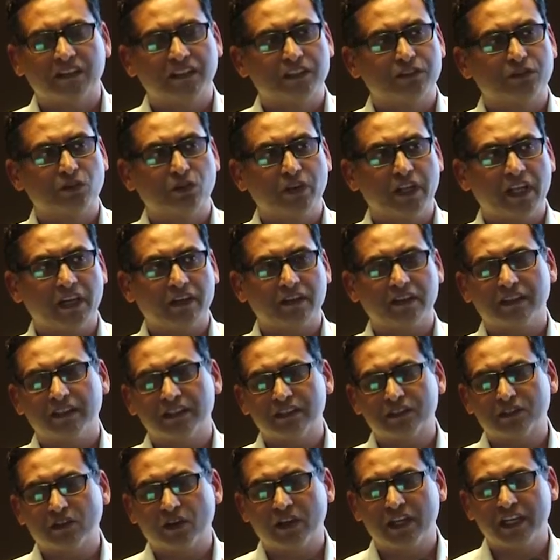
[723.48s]
The solar
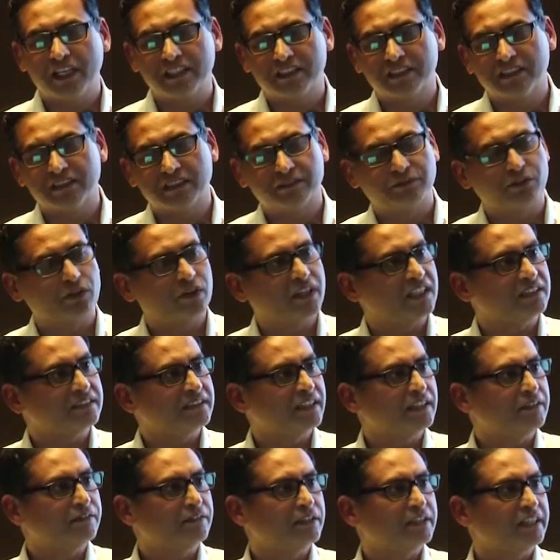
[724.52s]
installations
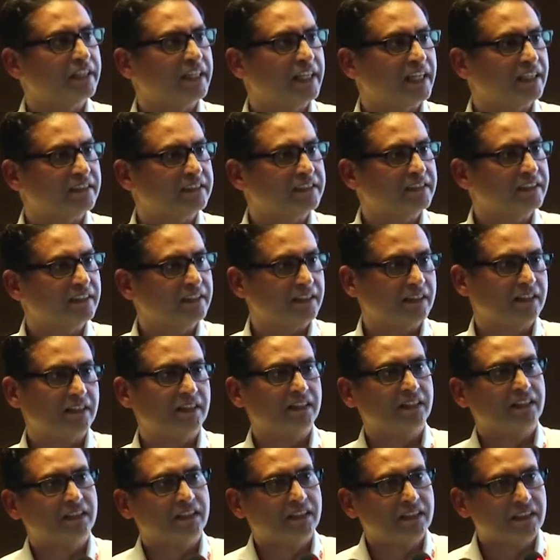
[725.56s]
forecasted for the next year
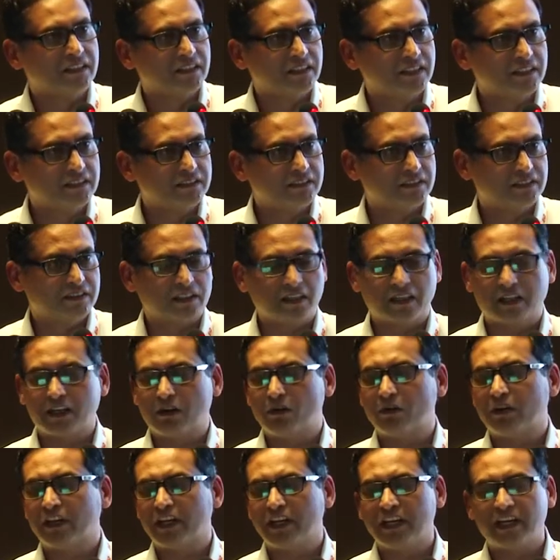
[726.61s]
is
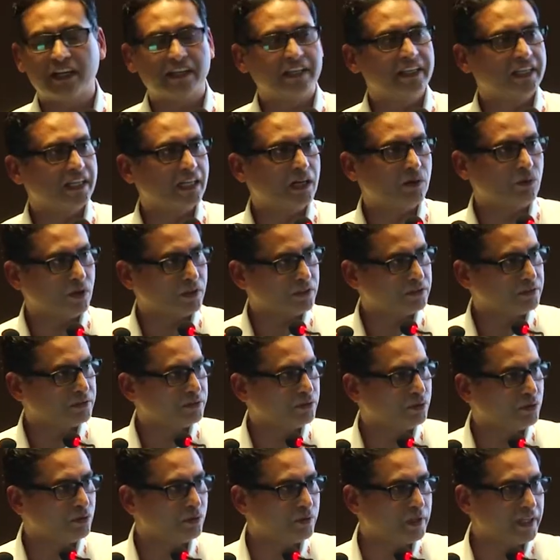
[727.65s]
around 8 gigawatt,
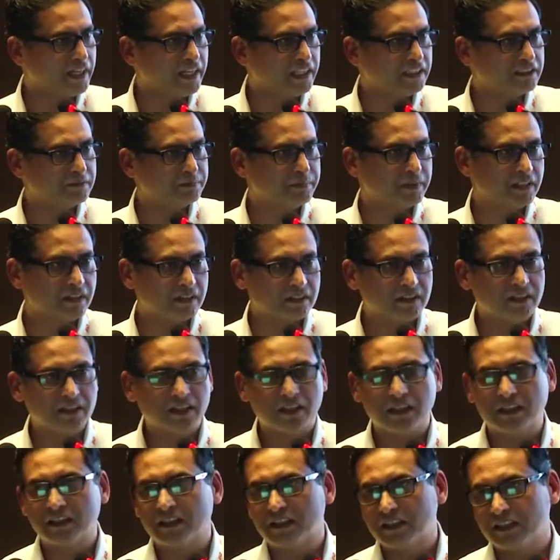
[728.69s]
though as per
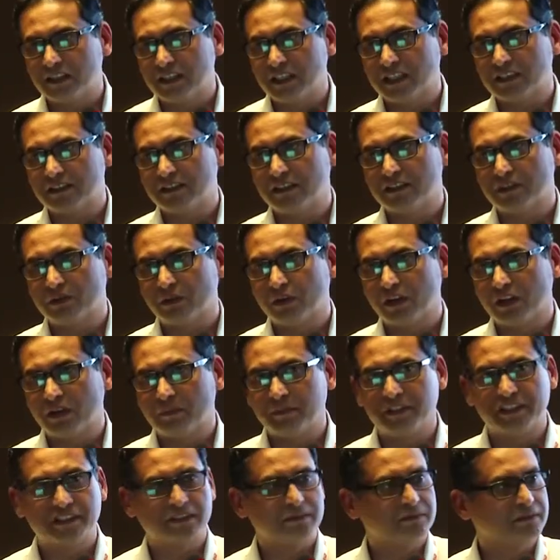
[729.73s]
uh, national solar
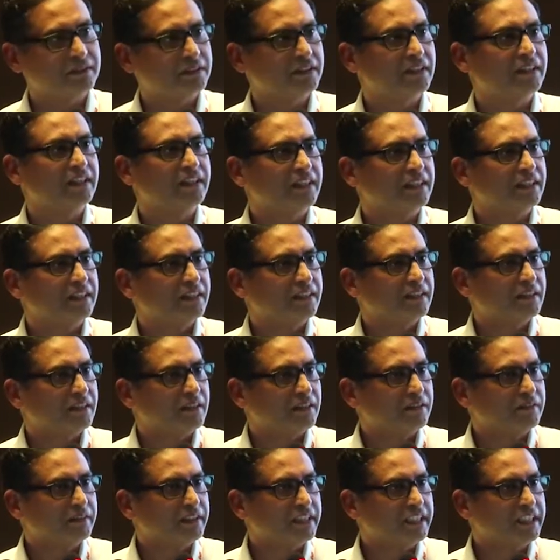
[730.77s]
missions,
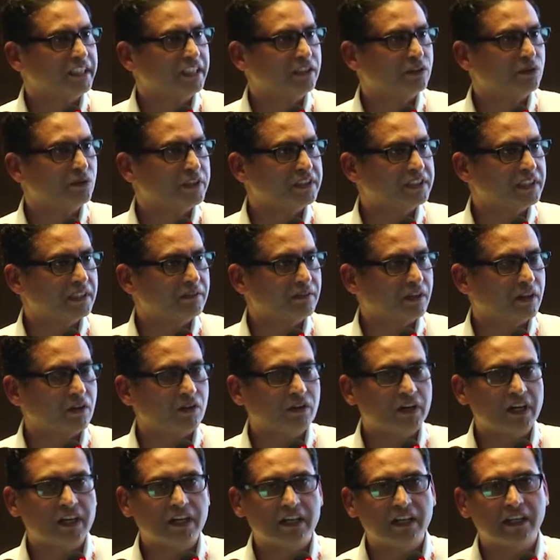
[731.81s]
we need to achieve
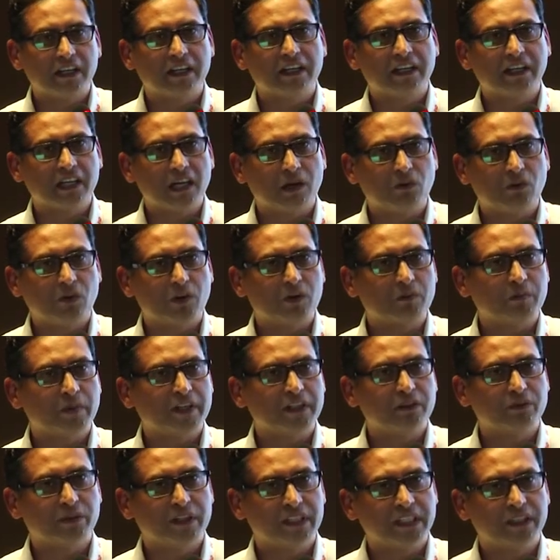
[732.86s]
around 100 gigawatt by
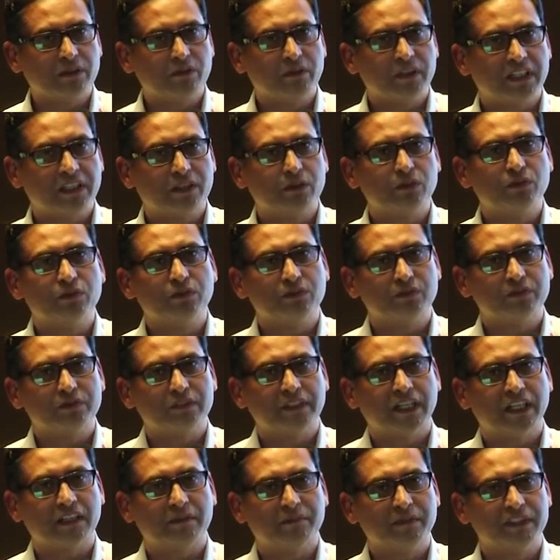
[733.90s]
2022.
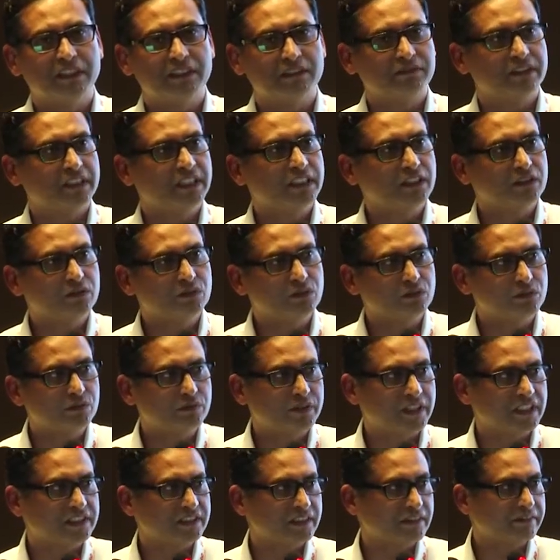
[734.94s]
That means we need to
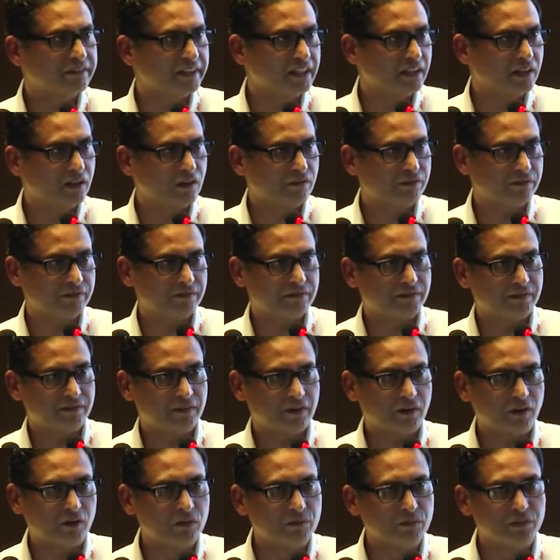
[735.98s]
touch a figure of
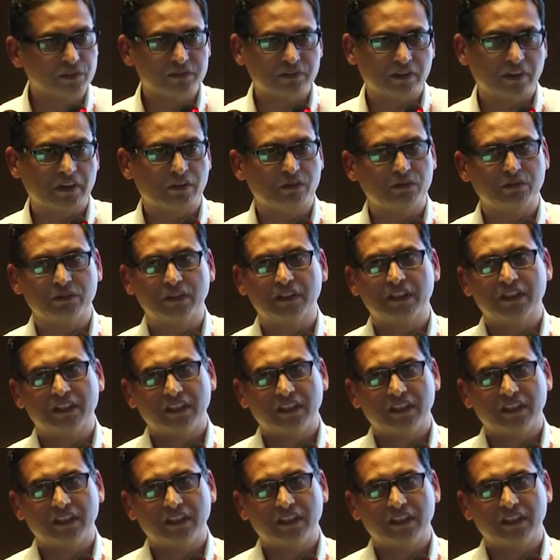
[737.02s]
almost around